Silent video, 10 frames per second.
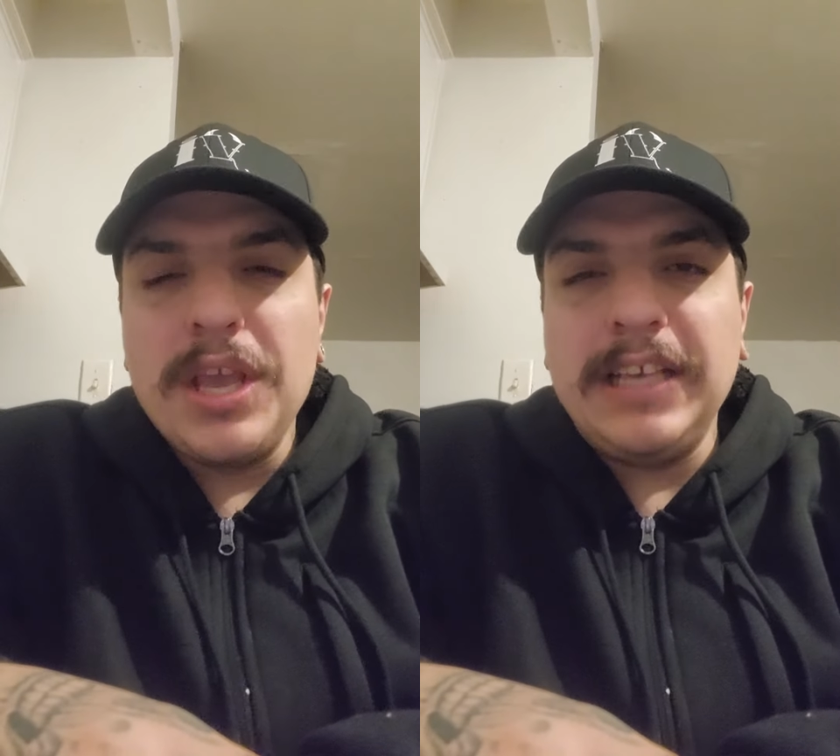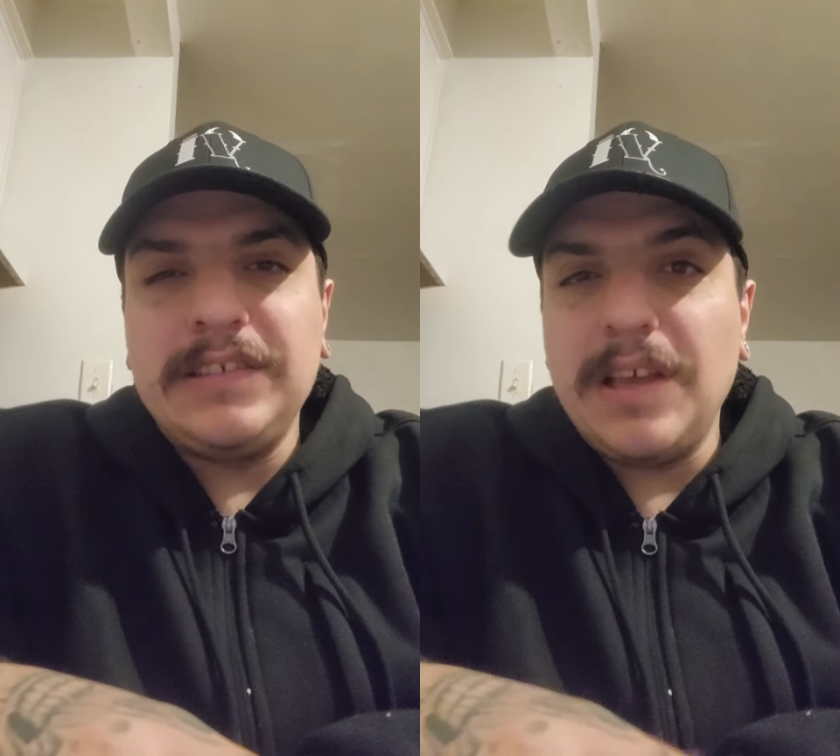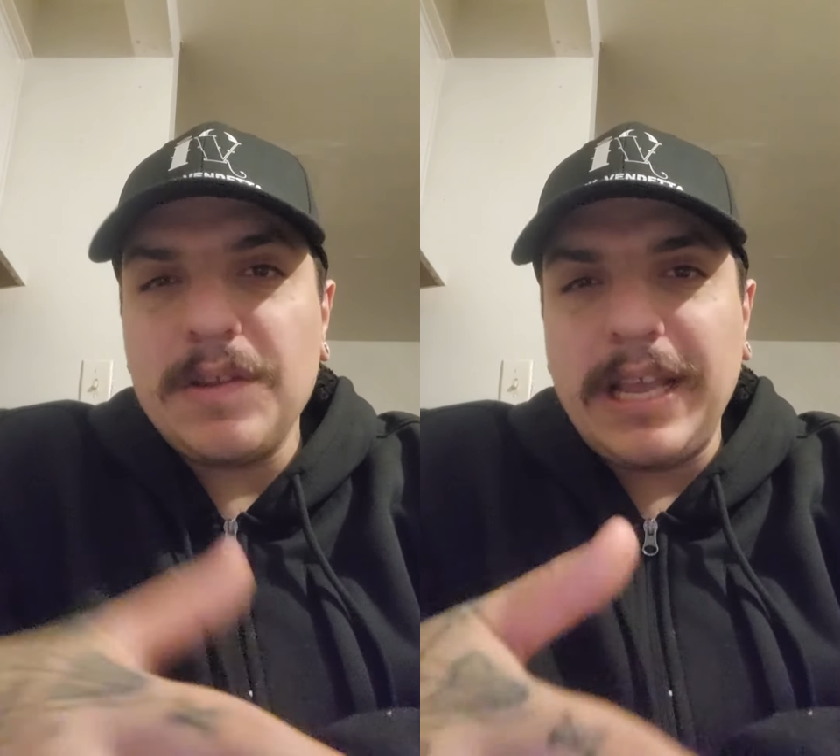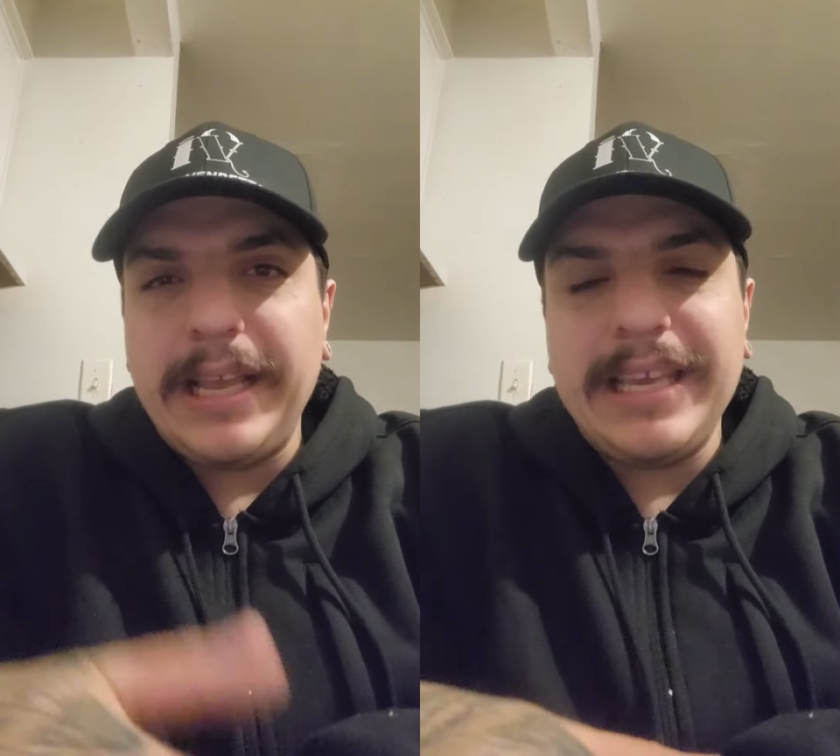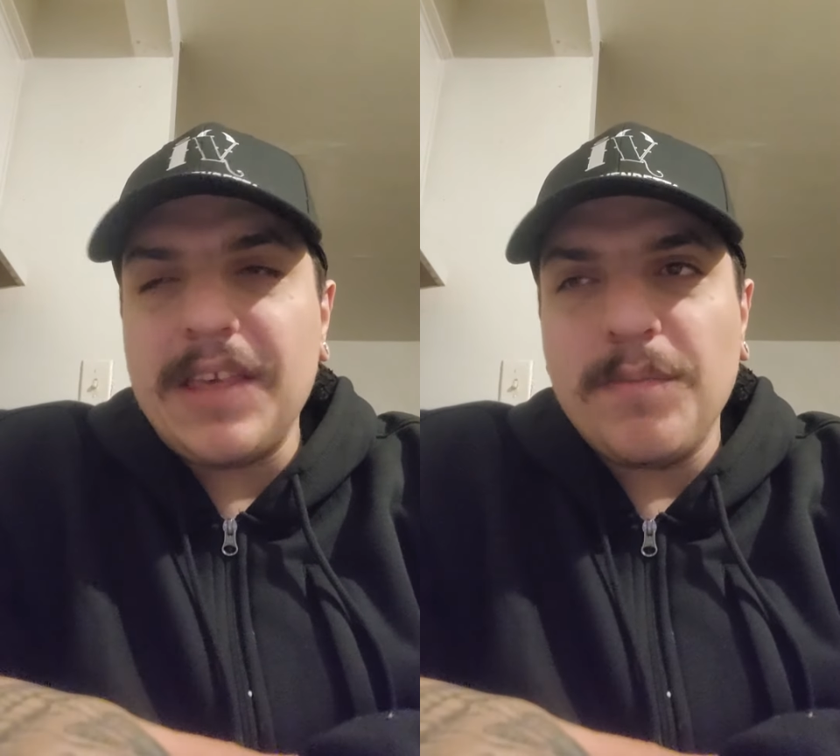He
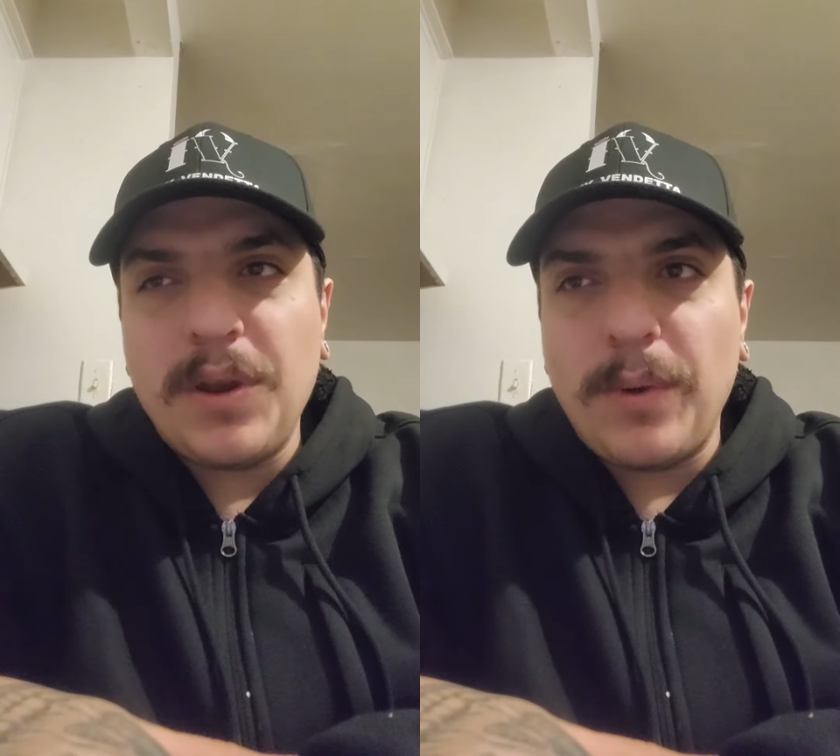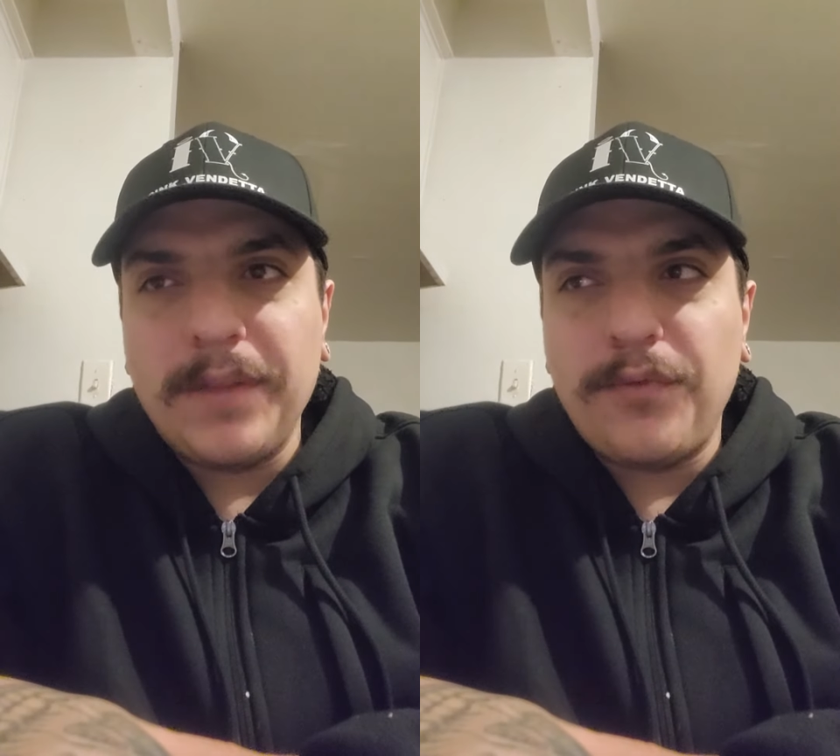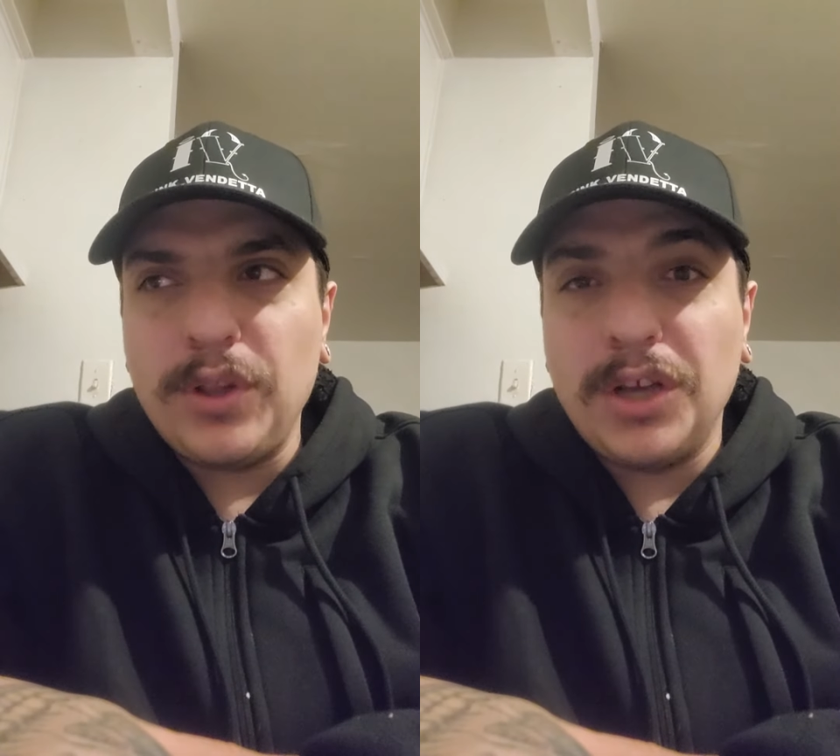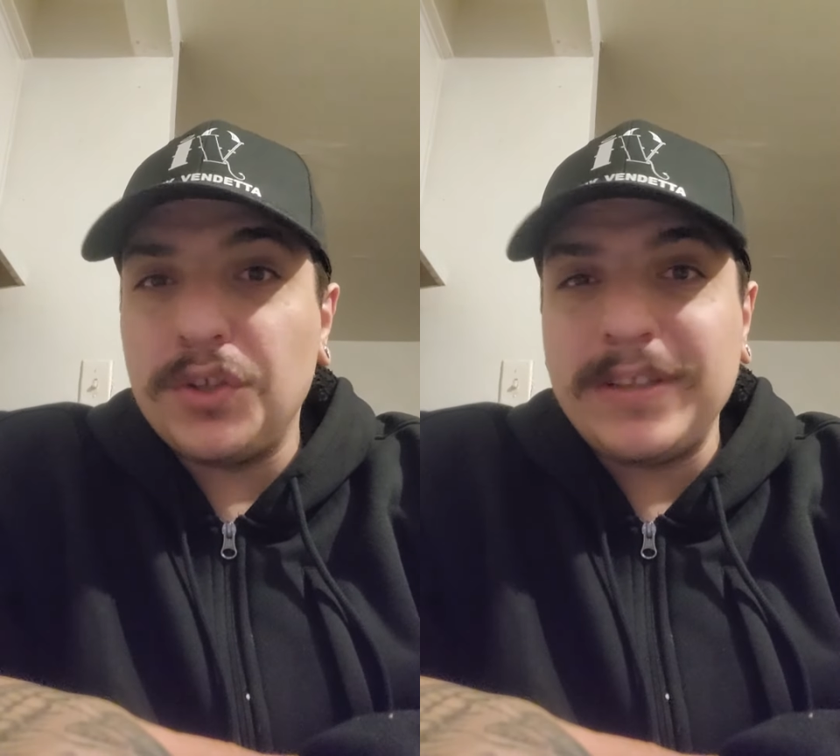hasn't been around for long.